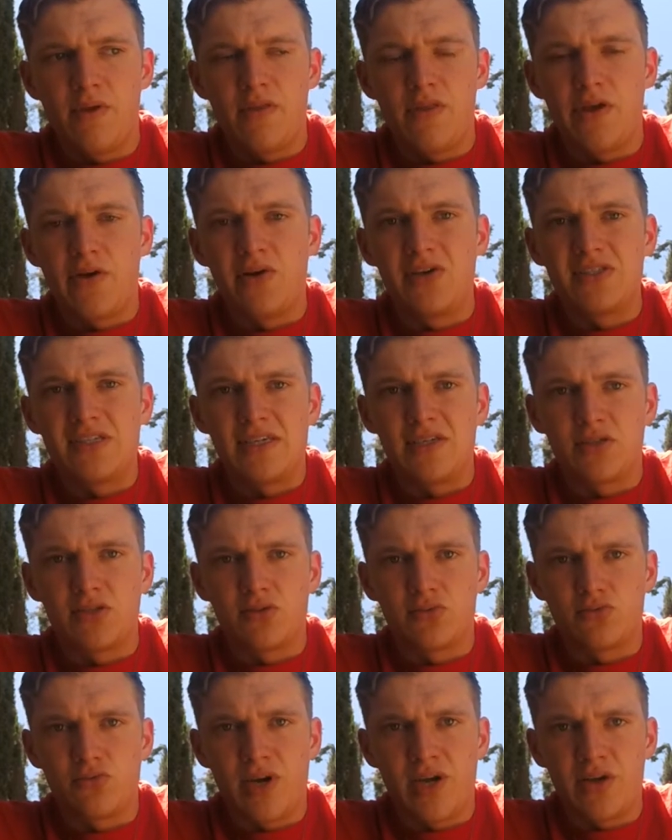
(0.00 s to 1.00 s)
There is a
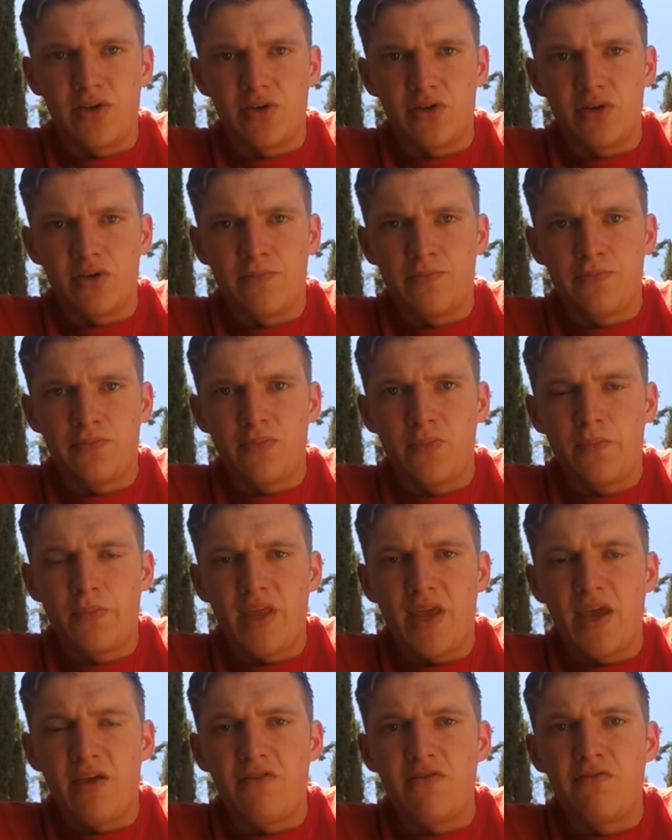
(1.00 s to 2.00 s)
surrender,
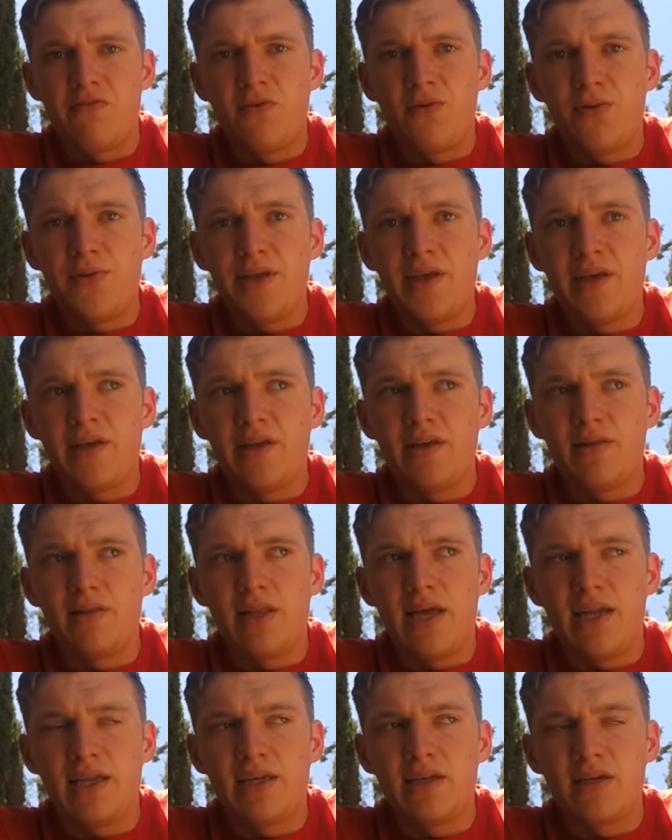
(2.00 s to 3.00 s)
a fully
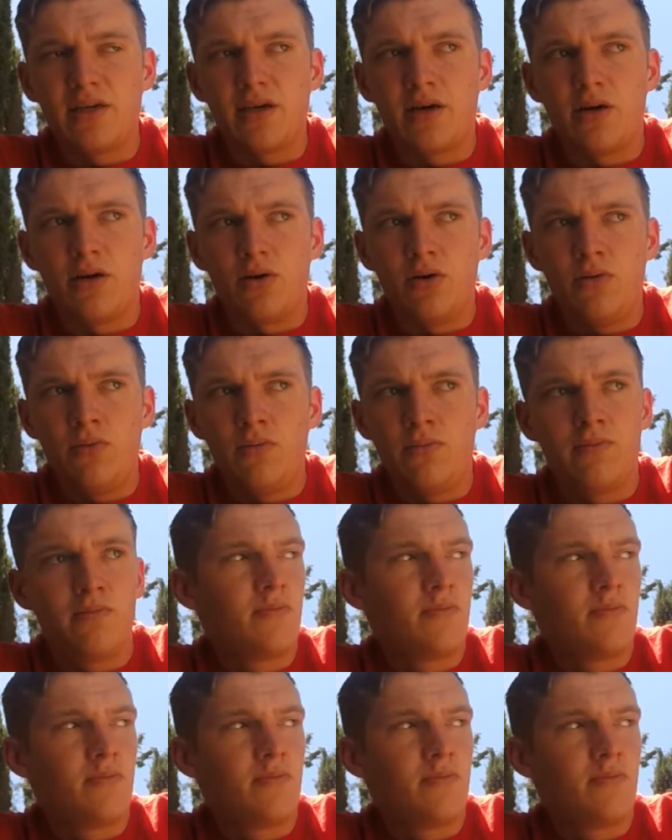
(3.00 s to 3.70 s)
letting go